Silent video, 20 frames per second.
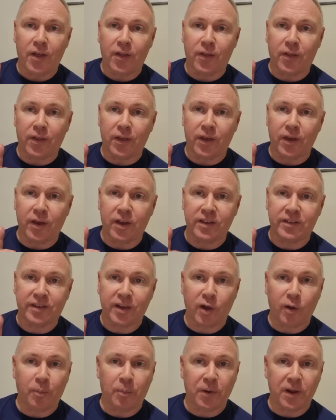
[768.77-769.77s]
the
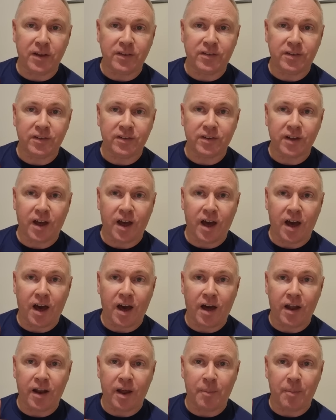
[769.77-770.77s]
hotel prices
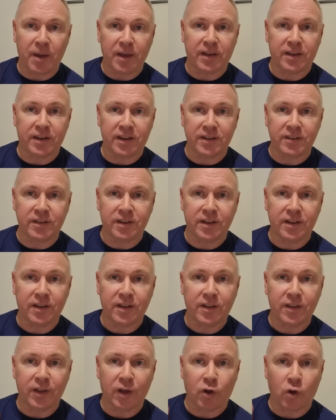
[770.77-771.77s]
are a bit crazy.
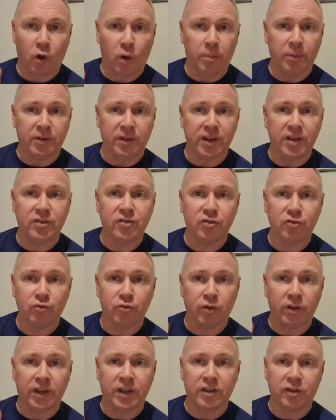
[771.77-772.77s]
The accommodation is
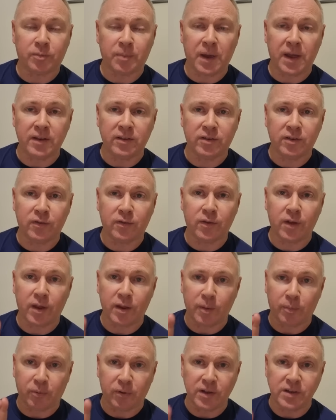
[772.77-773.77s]
really expensive in
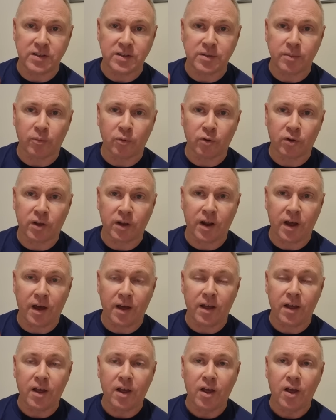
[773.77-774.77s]
the places I'm looking
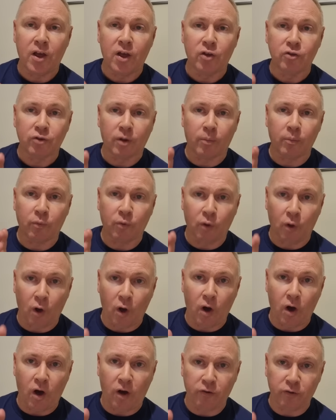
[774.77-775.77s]
at. So I'm
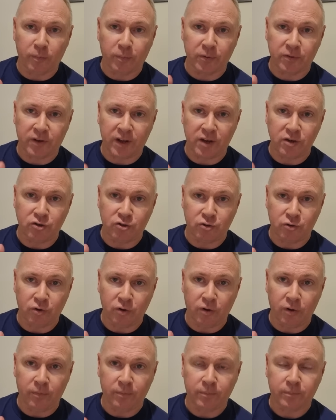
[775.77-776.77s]
not 100%
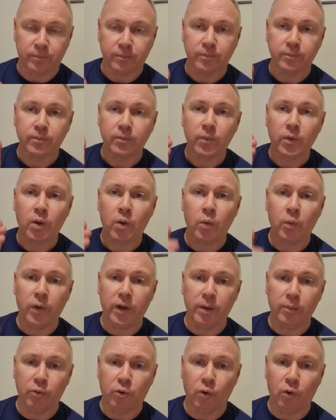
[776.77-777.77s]
sure
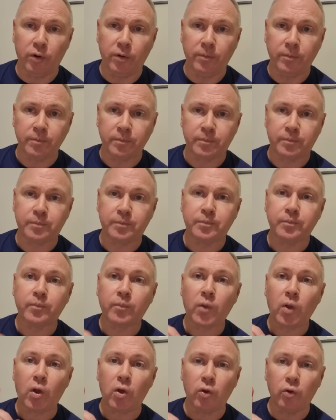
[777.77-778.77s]
where I'm going.
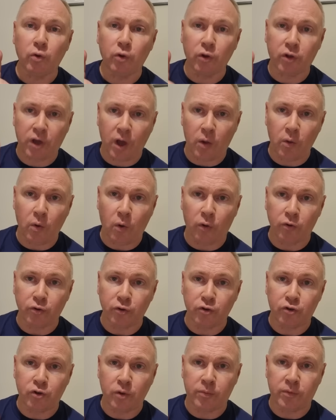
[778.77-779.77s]
Look out on
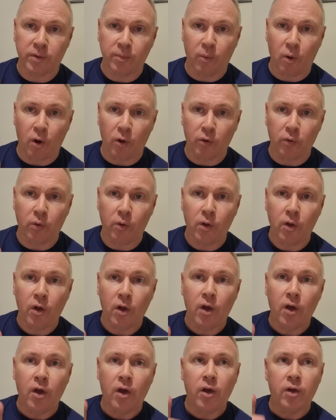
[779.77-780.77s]
YouTube tomorrow,
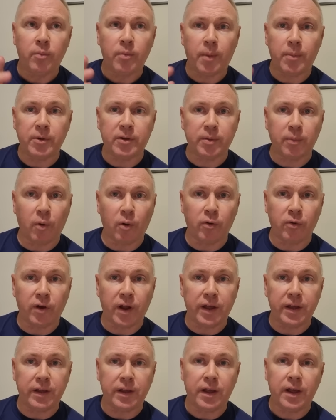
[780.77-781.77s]
maybe tomorrow
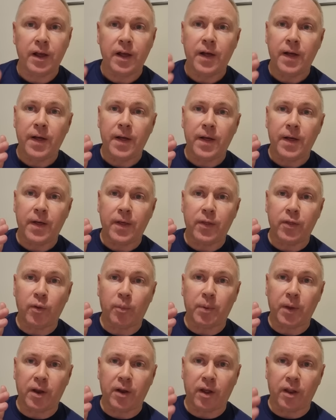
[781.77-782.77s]
night.
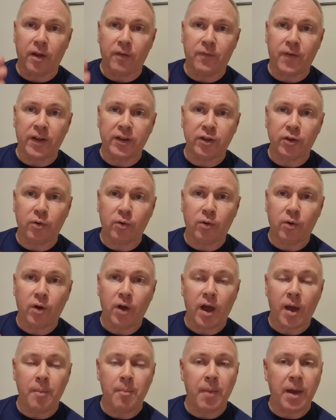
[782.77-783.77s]
There'll be another video.
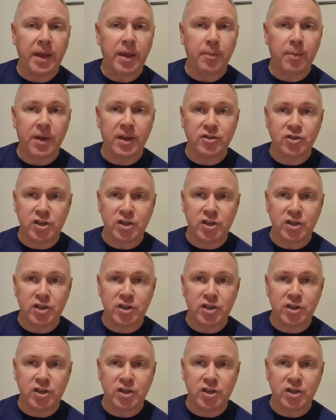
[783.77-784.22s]
It might be a